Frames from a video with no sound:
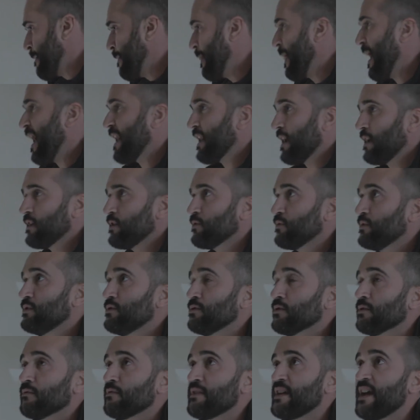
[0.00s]
not how you would
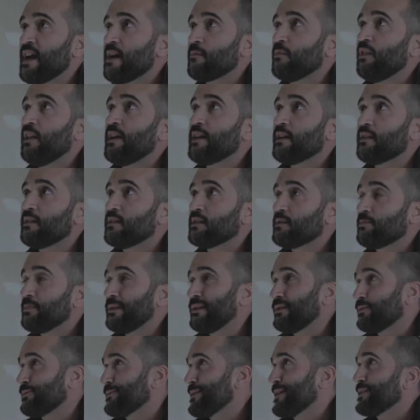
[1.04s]
do a rehab like this,
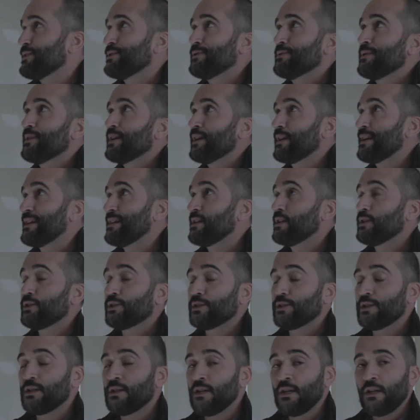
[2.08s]
because we're not doing an
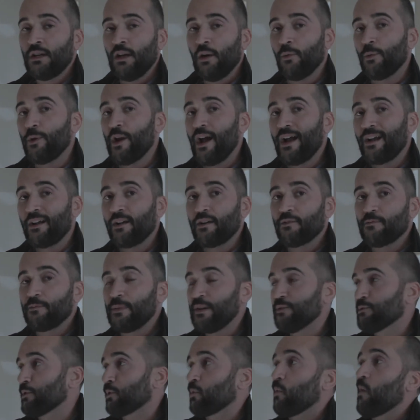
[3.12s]
addition and we're not going to
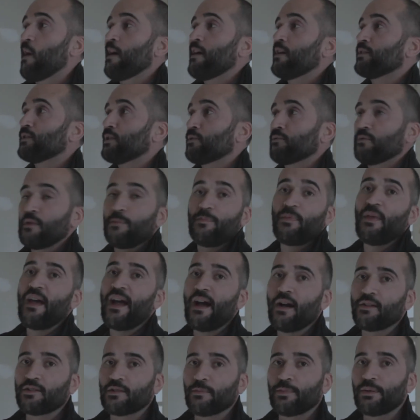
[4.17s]
be required to rip the
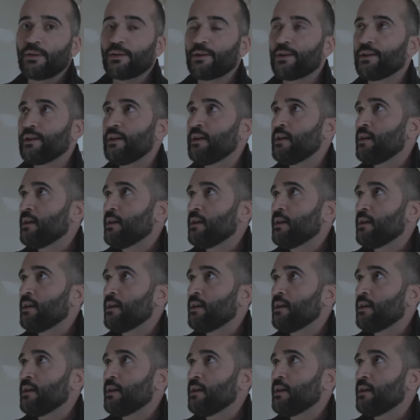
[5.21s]
house apart